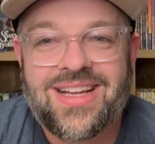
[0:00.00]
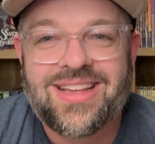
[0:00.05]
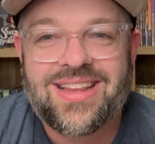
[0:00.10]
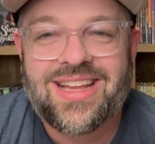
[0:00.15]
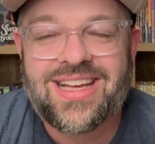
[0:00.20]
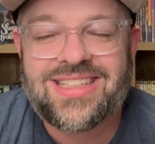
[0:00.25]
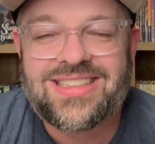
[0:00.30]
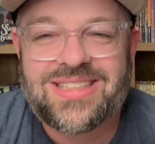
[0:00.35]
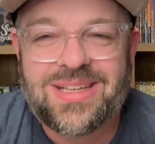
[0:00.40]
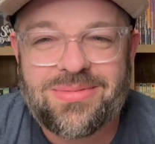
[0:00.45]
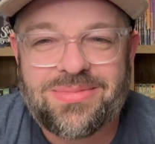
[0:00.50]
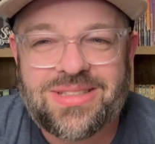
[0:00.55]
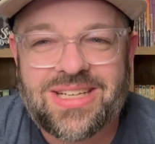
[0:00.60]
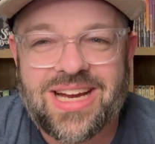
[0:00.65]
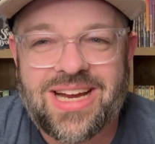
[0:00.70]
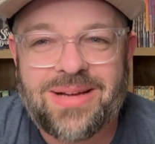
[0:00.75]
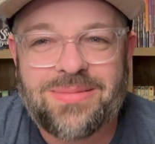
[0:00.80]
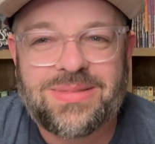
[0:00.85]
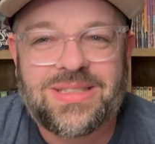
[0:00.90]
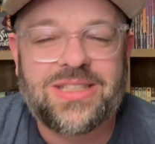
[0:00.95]
Like
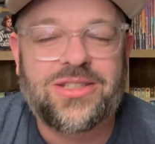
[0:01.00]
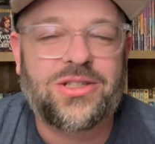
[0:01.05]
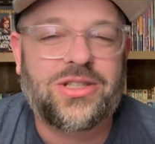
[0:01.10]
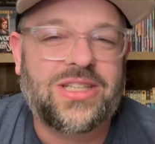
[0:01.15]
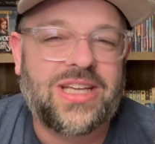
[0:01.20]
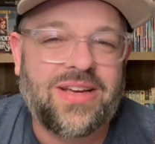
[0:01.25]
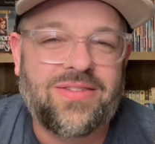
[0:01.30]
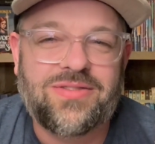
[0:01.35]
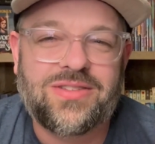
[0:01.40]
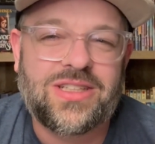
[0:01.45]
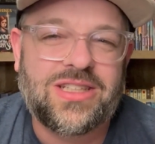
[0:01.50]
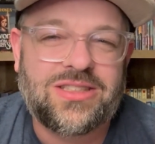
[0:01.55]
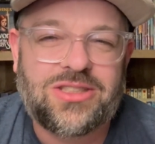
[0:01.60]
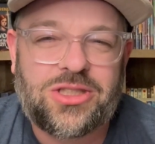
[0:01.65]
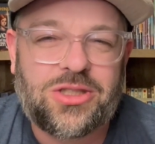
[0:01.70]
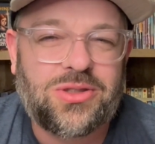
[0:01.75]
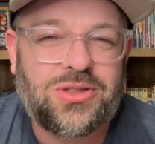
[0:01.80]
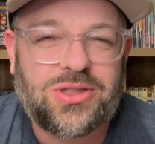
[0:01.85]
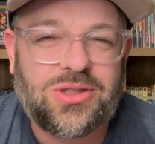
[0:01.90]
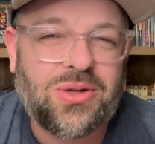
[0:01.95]
sometimes in
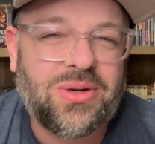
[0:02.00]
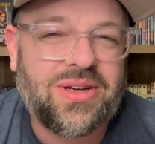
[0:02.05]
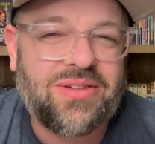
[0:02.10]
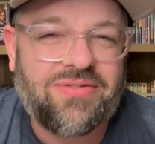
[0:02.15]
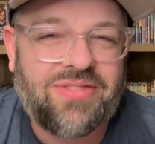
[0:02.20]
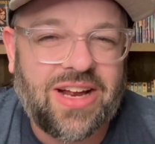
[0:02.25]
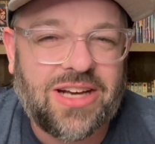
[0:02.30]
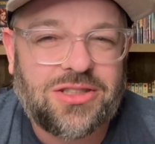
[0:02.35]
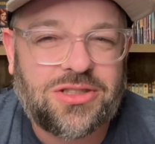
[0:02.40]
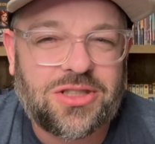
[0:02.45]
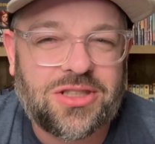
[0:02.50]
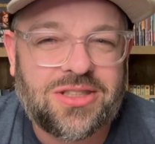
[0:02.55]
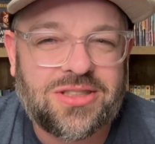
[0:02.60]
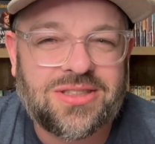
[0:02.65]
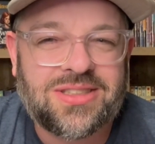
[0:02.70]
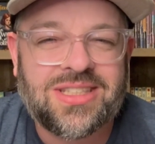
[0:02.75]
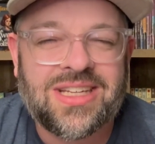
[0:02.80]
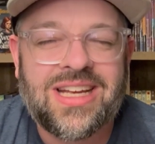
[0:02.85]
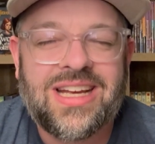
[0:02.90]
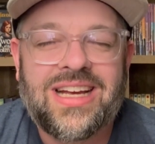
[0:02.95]
Choose Your Own
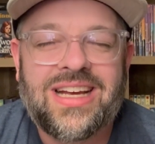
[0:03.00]
Adventures,